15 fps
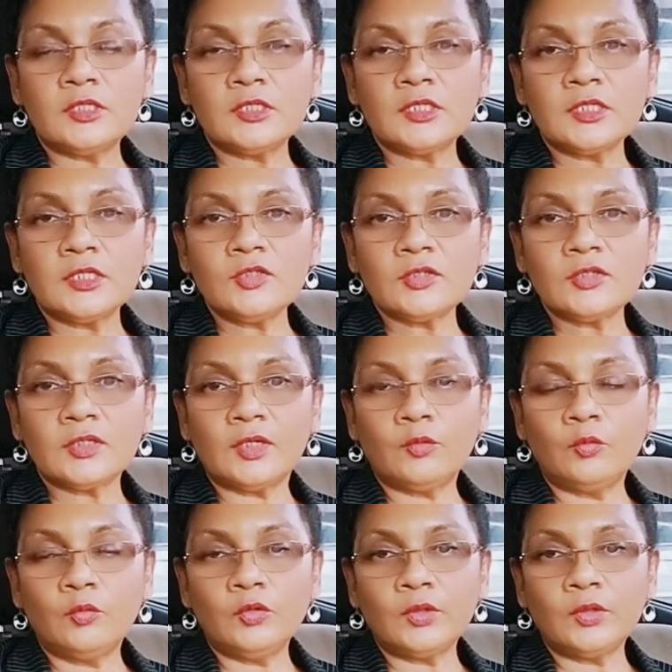children
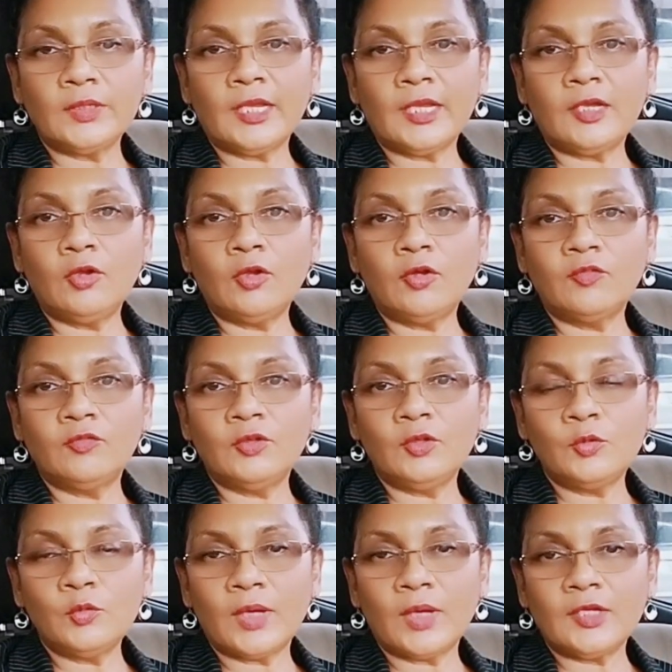who you can love
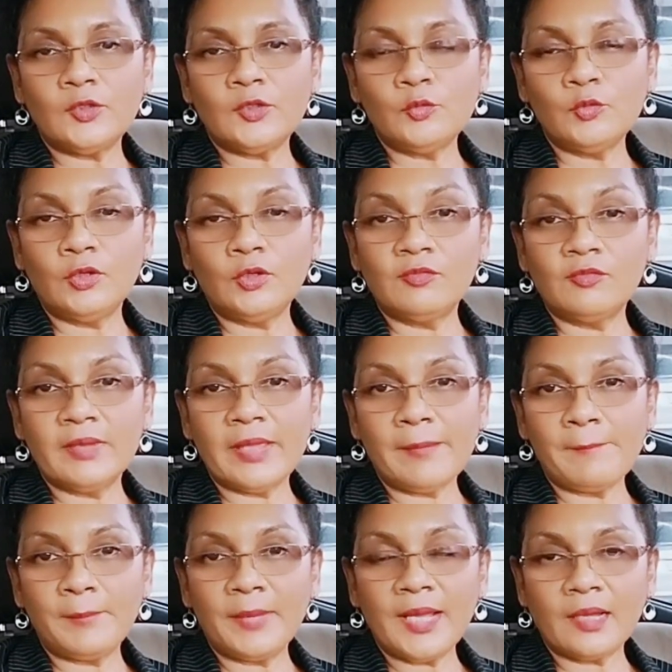you and you love
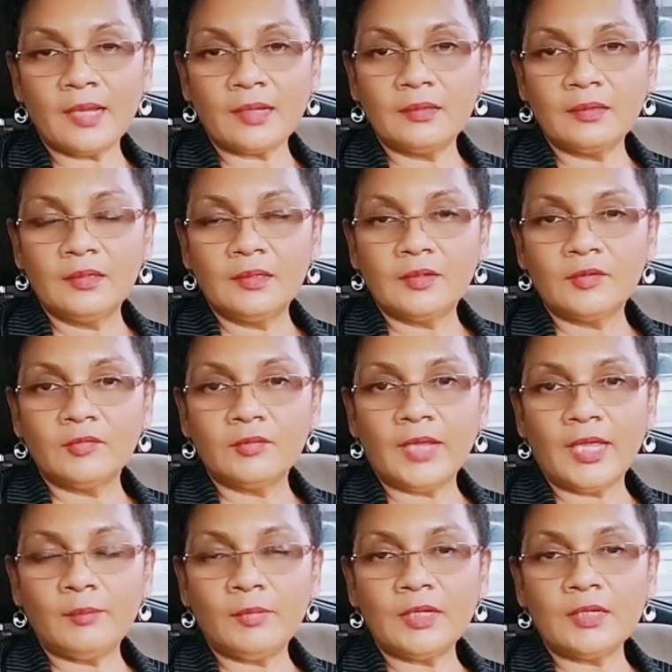them back,
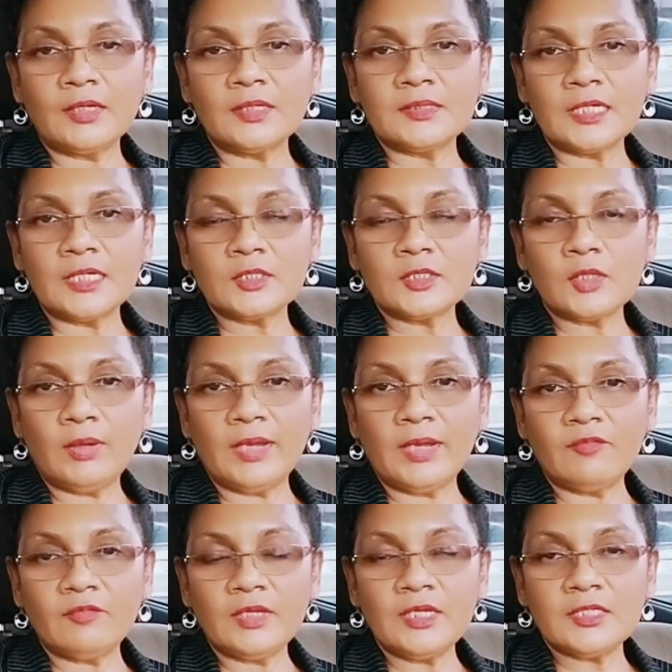right? Because that's how
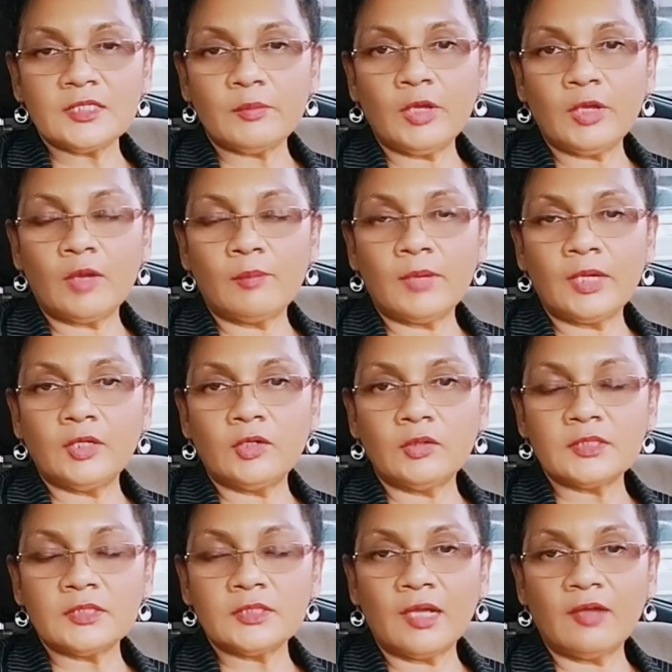life is. You become
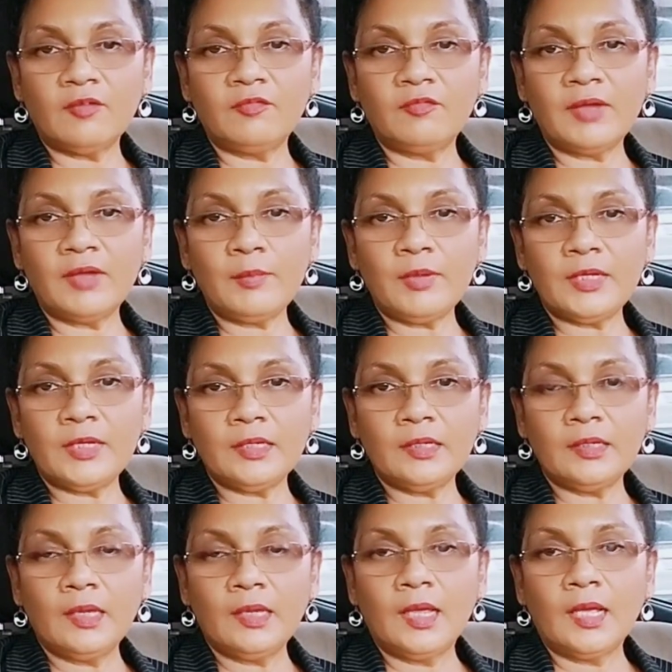adults, you have family,
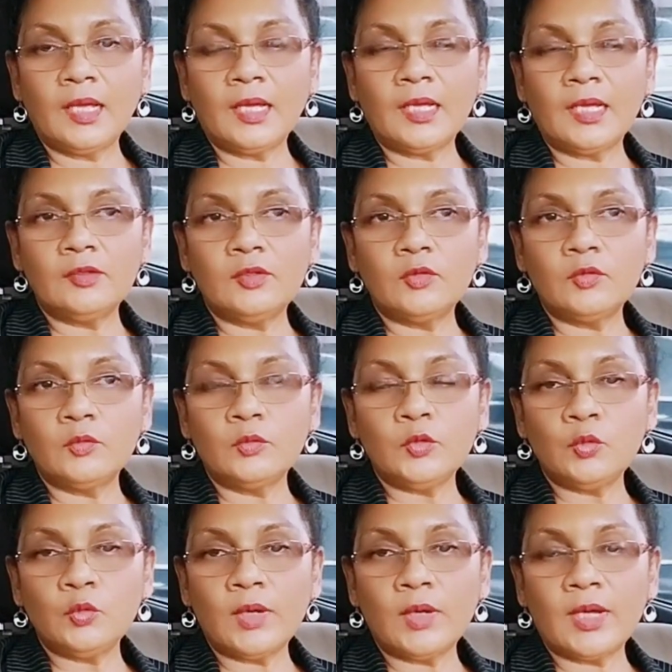and do
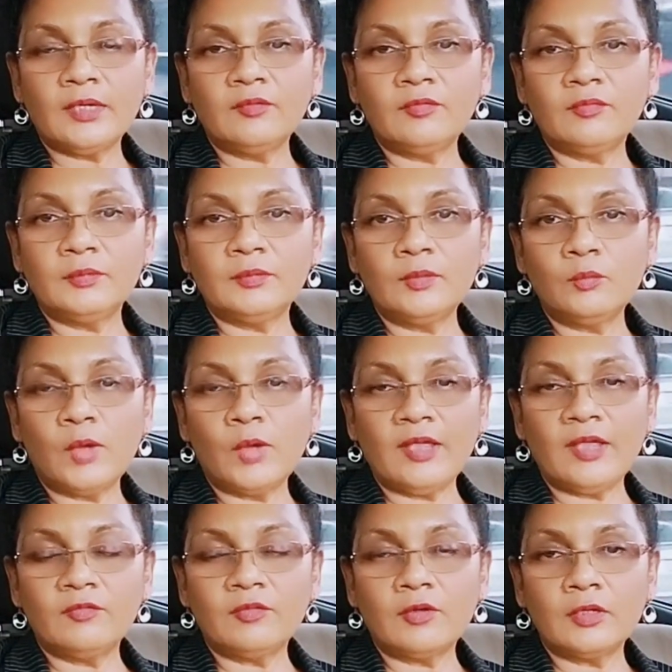you and the, the
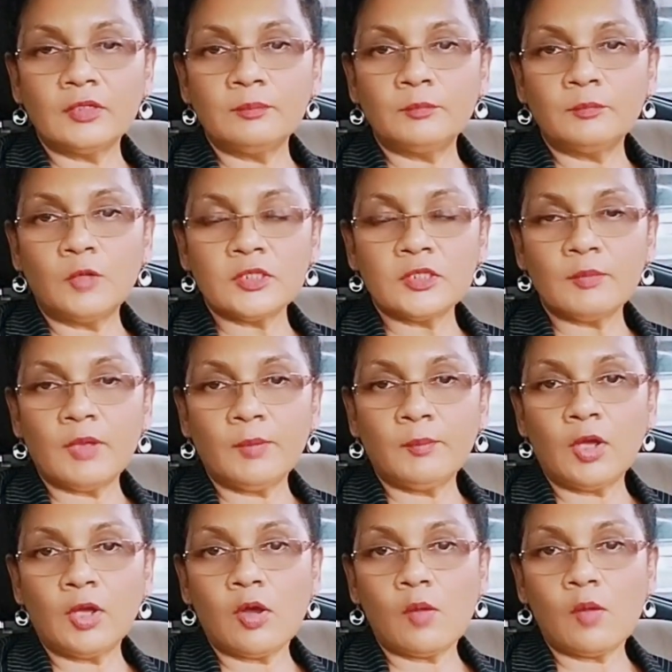wife or the husband
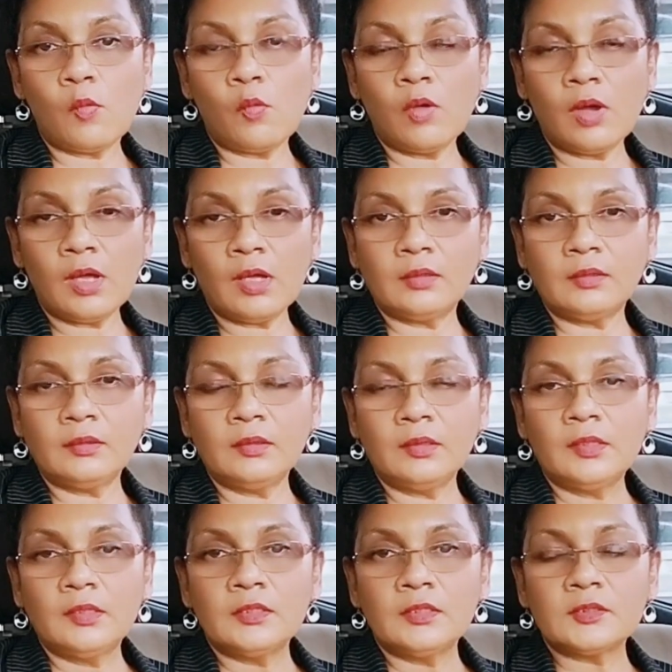become one.
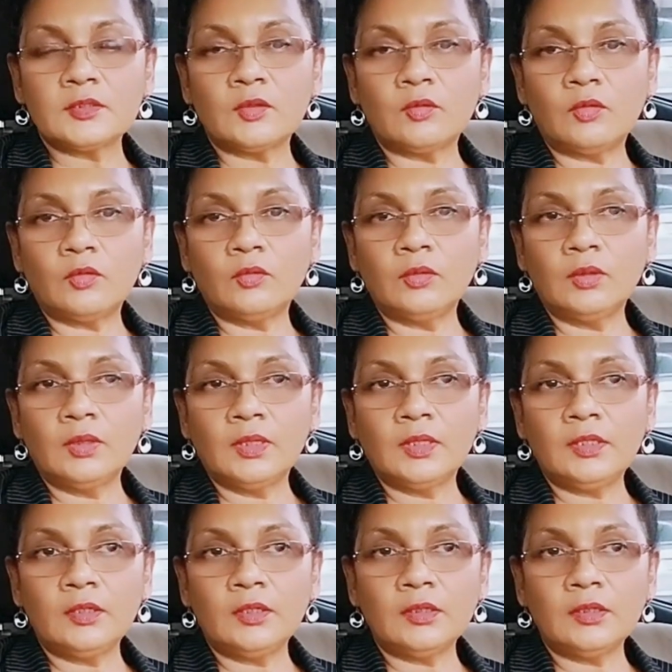So
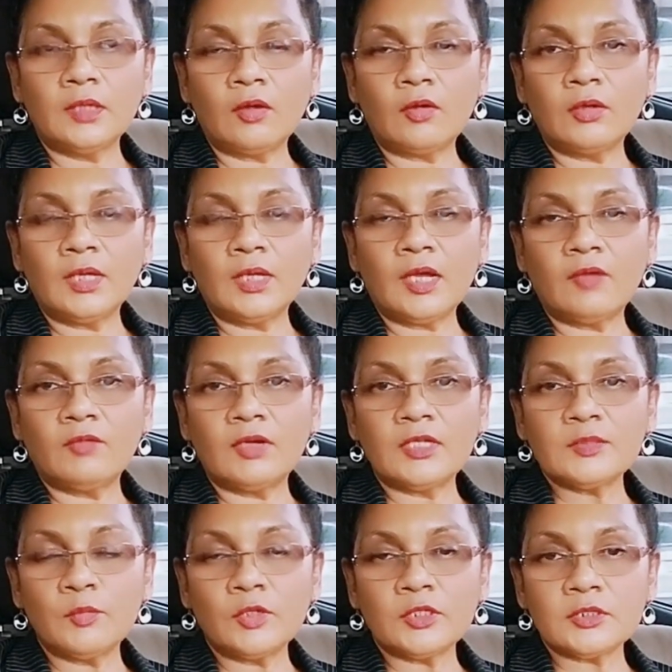you're not gonna have as
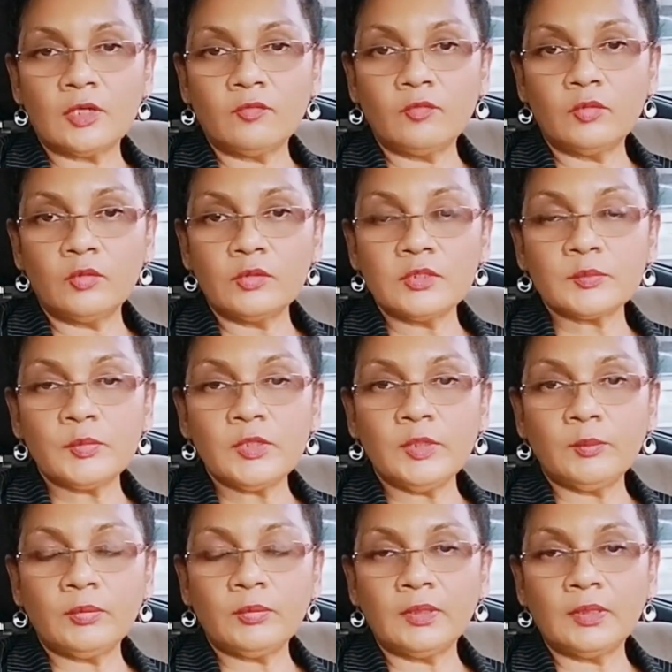much of those
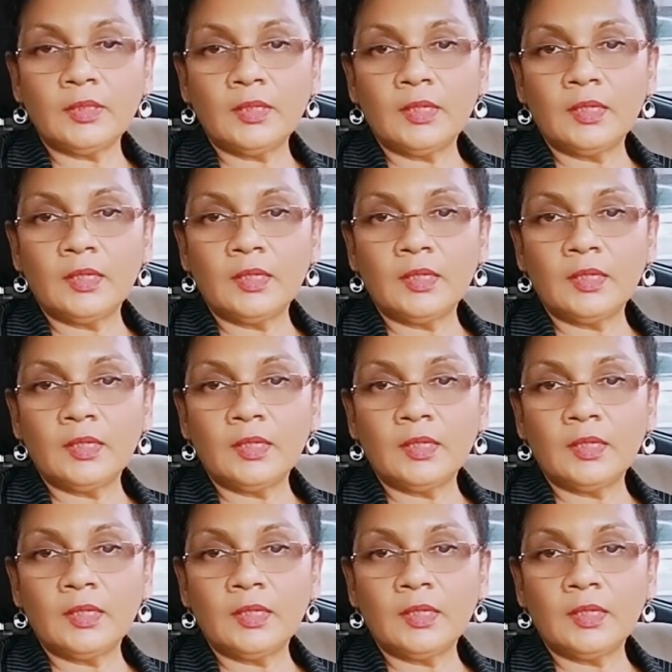people